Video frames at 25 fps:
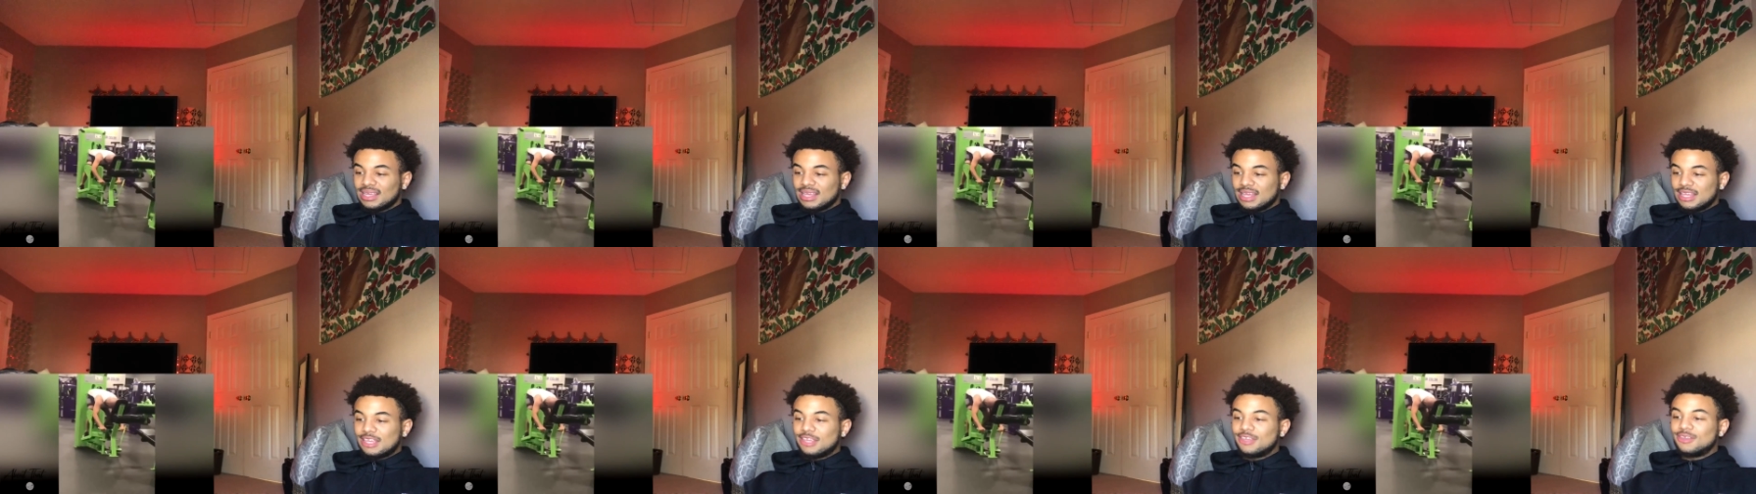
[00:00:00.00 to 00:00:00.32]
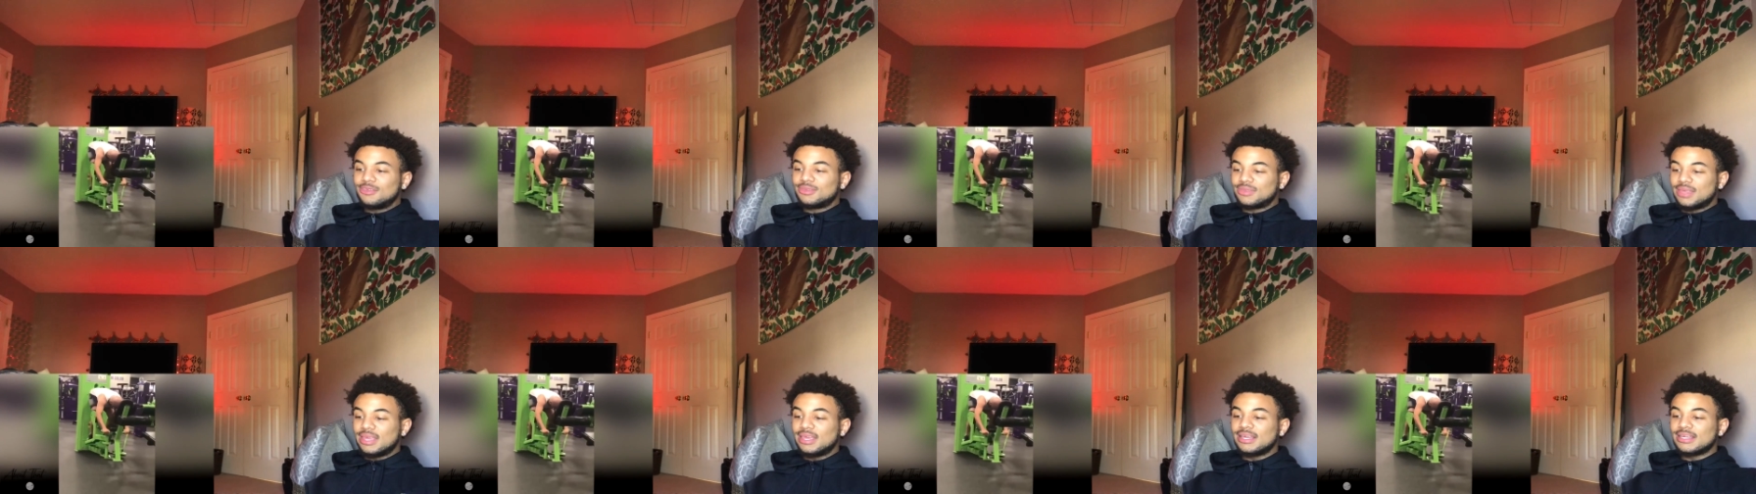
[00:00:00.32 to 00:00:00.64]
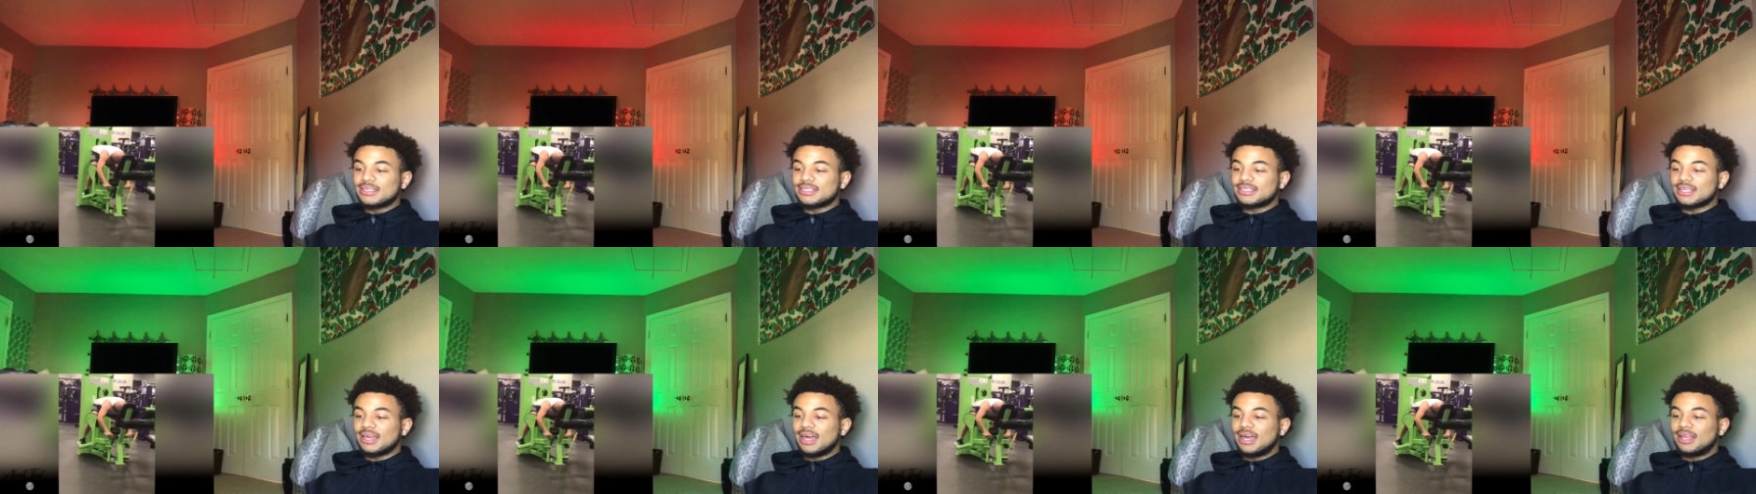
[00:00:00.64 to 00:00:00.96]
You think
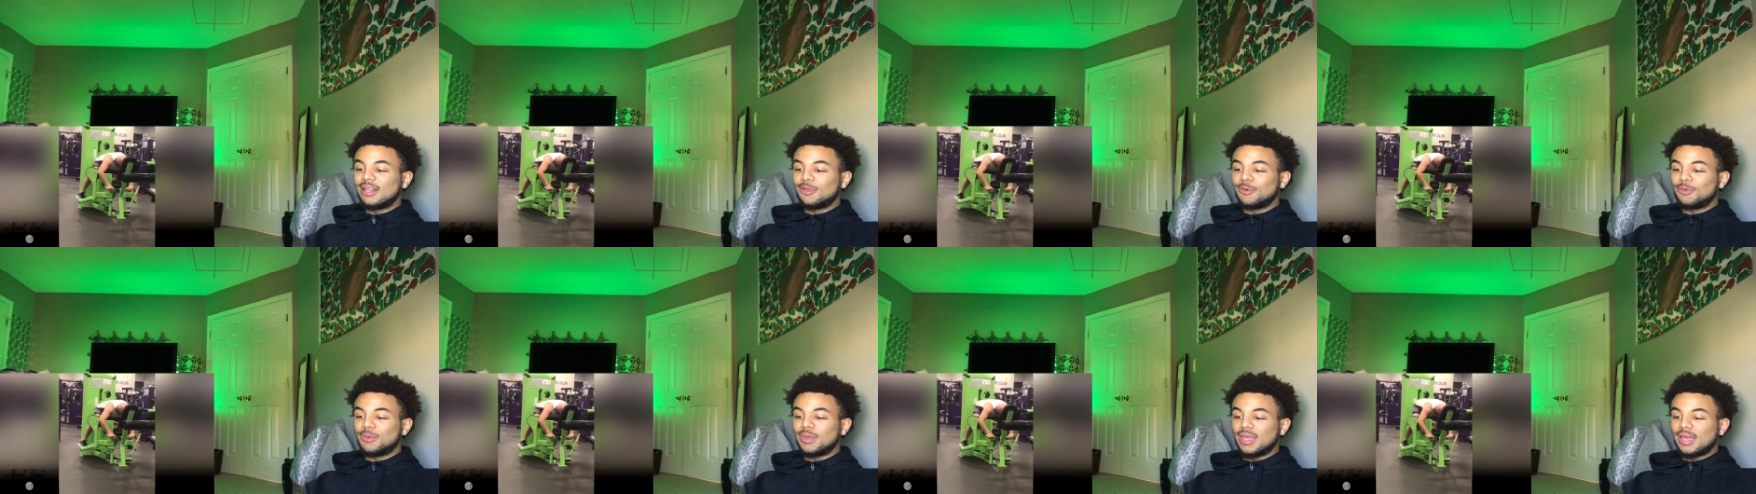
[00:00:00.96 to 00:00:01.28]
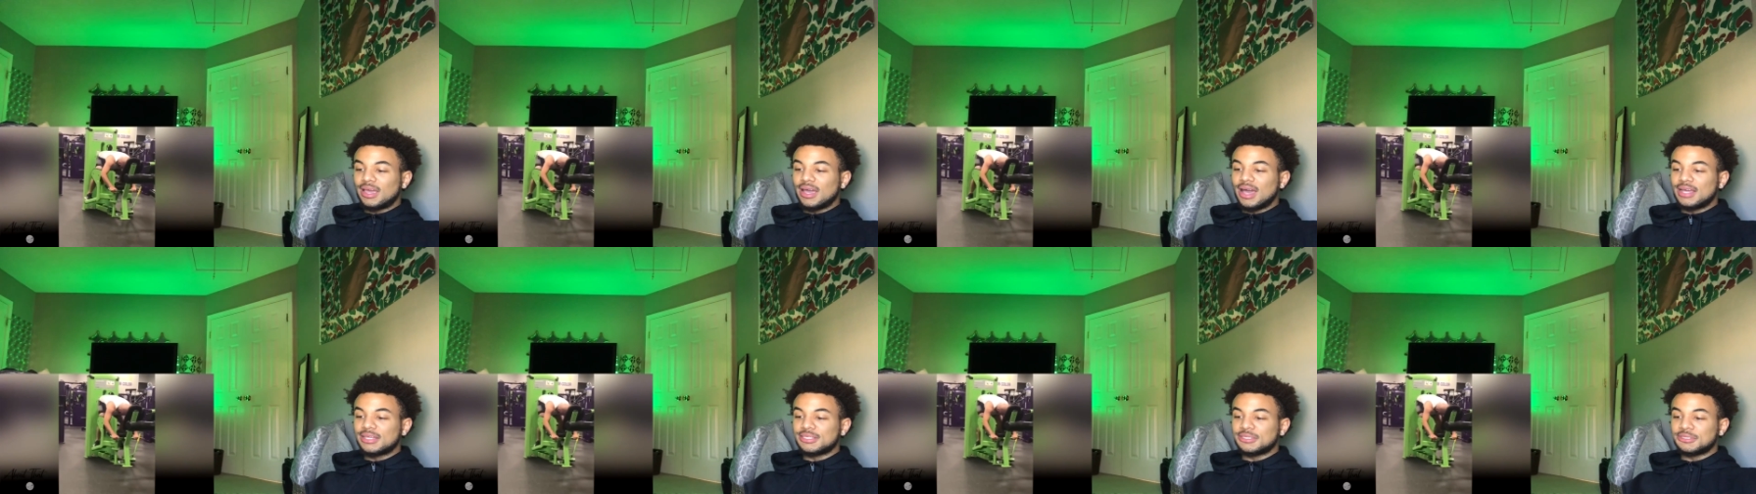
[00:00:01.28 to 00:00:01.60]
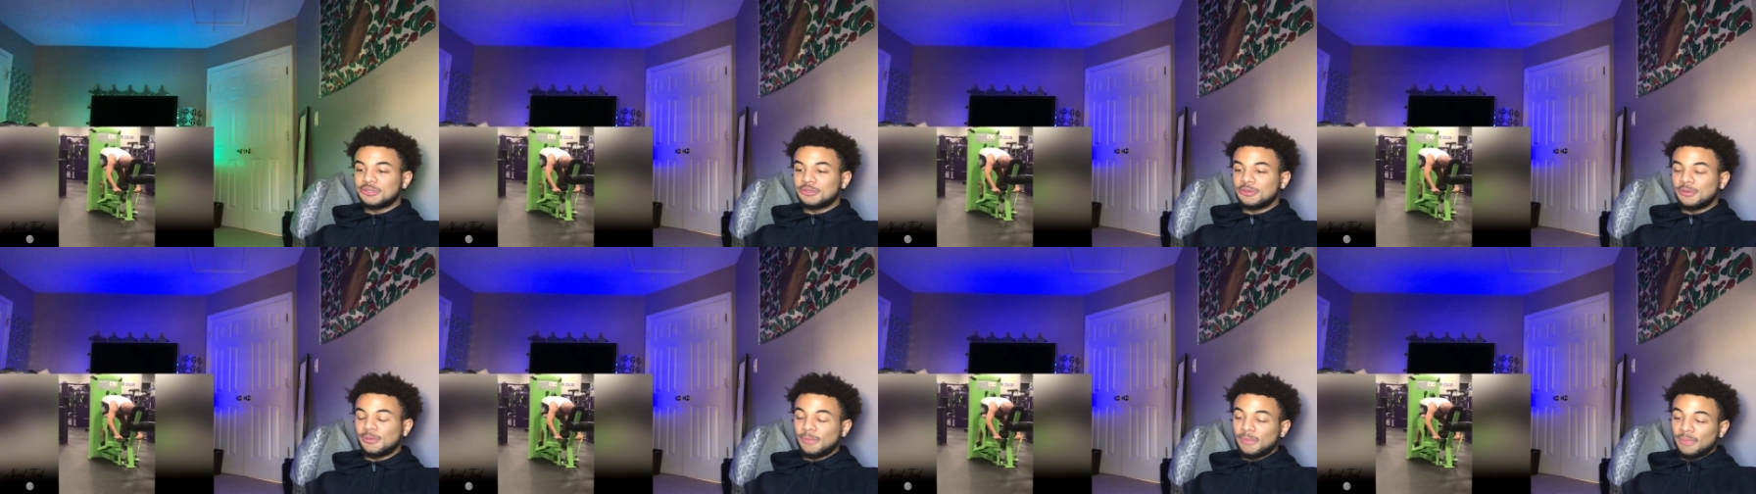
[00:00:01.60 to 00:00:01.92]
it's a Halloween
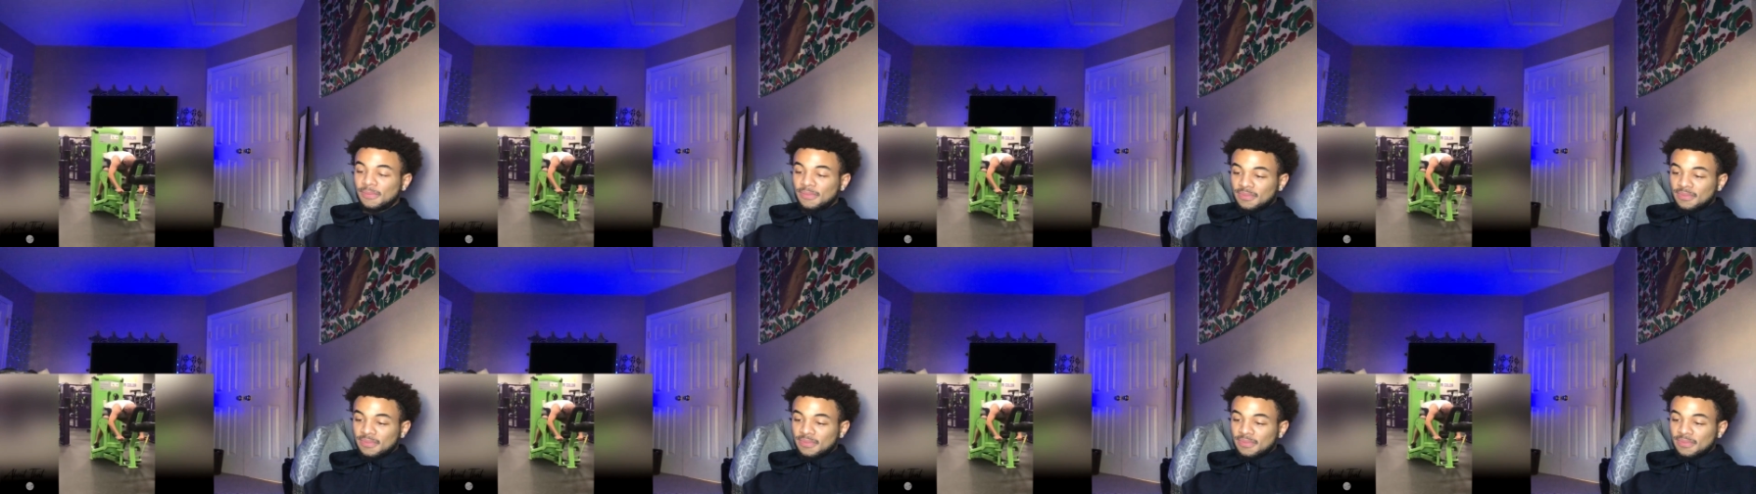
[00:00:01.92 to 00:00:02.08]
costume.